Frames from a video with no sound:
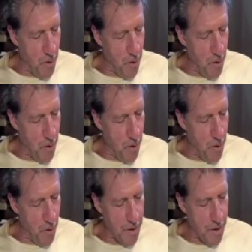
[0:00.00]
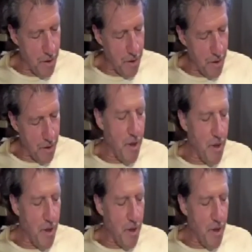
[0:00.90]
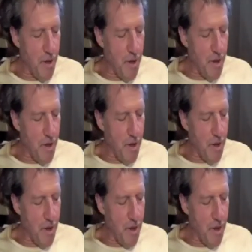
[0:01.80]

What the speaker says: but talk, they'd tell you how good they are.